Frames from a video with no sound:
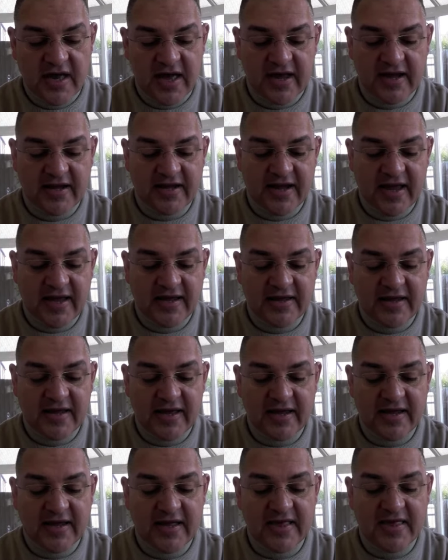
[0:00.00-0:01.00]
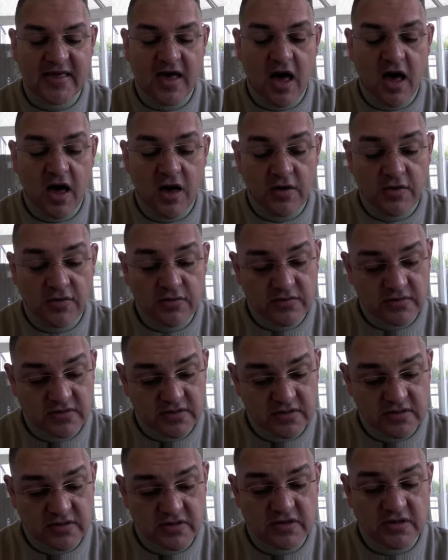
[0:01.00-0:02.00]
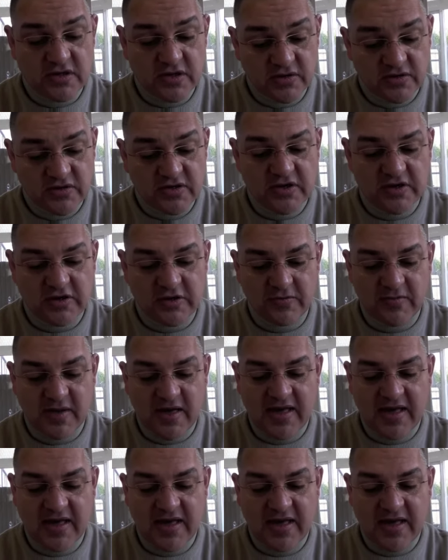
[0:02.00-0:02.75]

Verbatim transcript: and laid it in his own new tomb.